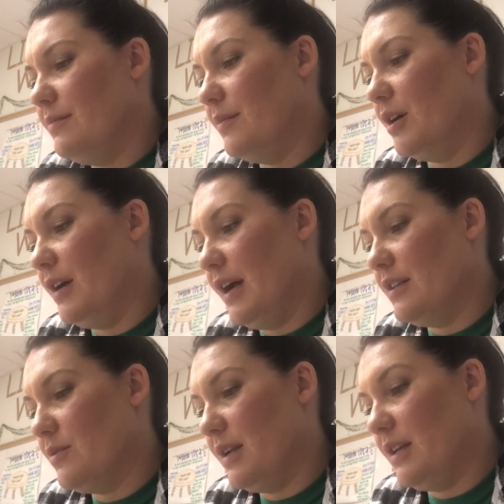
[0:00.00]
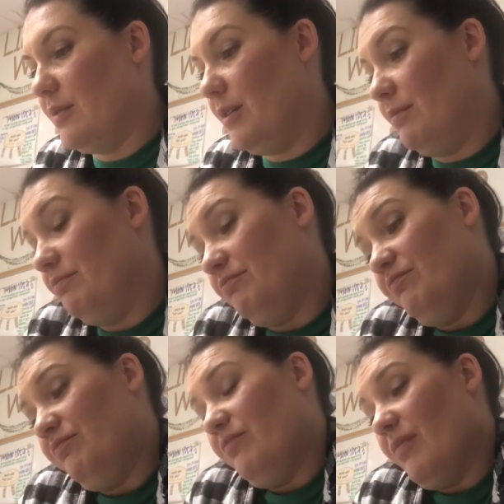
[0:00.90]
Ma asked when I came in.
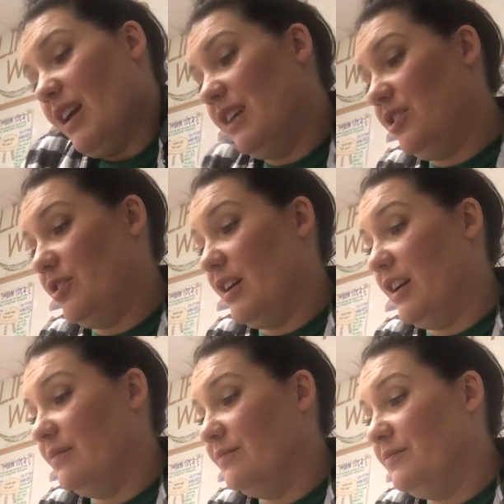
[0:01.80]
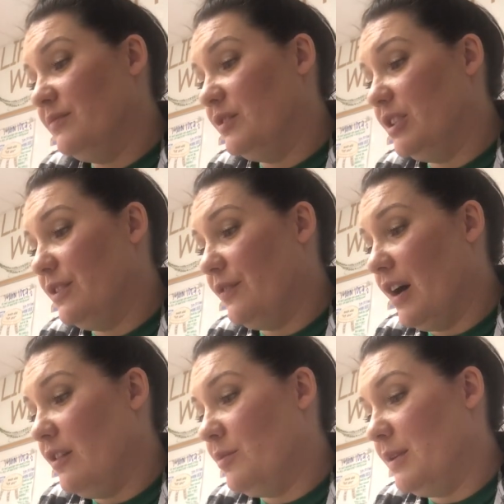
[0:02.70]
I shrugged. "Just
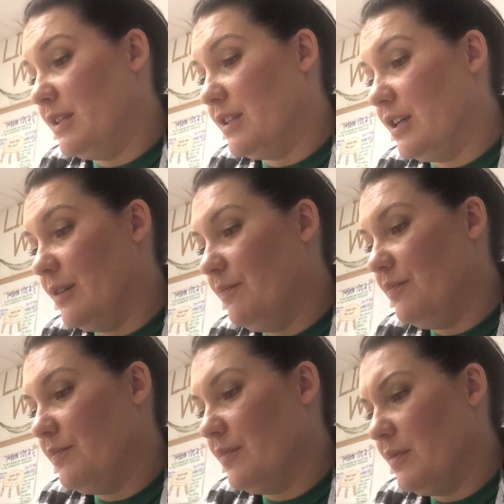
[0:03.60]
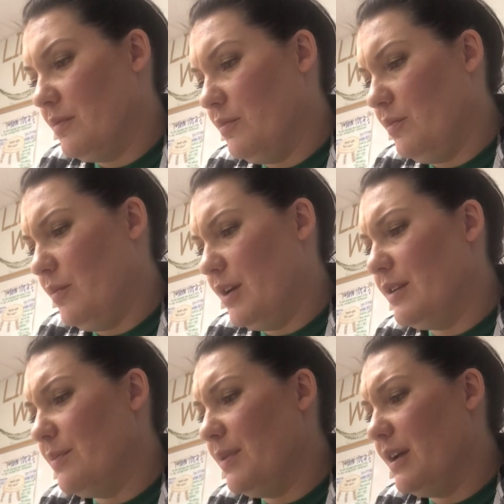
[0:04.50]
followed me is all." "Where'd
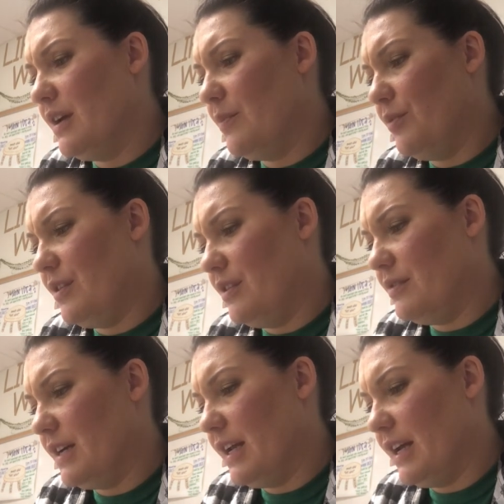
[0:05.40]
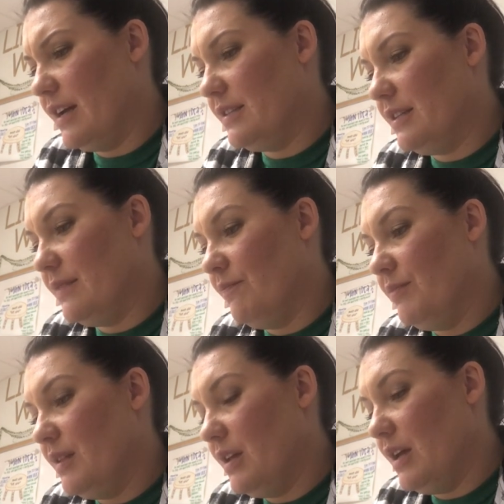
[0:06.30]
it pick up with you?" Dad asked.
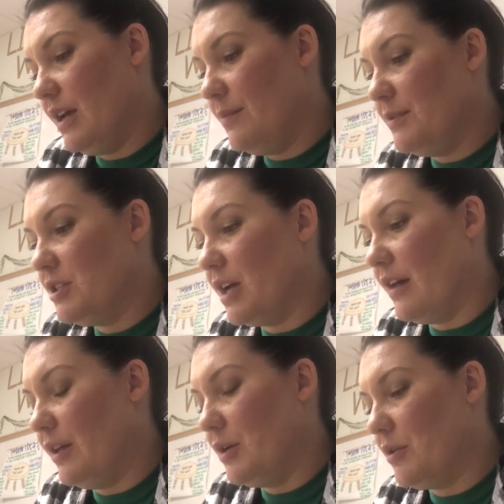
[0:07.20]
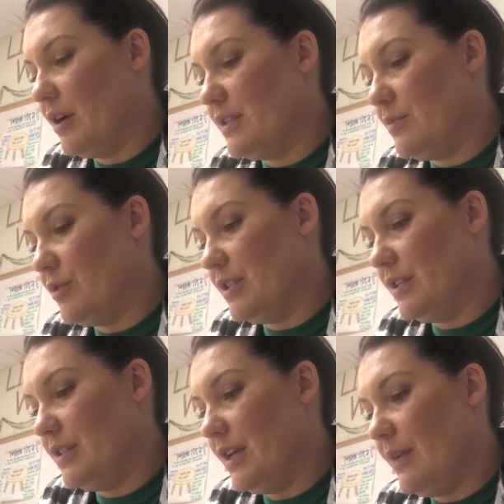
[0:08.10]
"Up in Shiloh, across the bridge," I
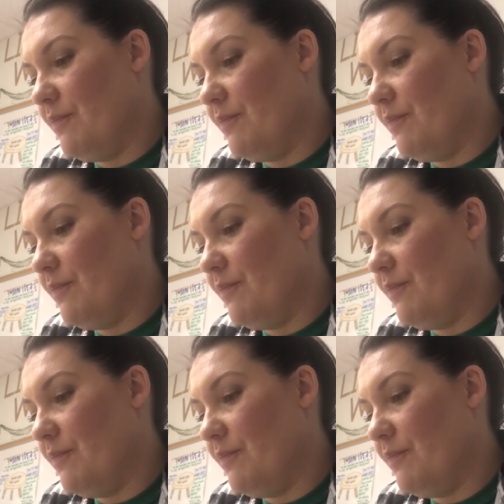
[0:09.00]
say.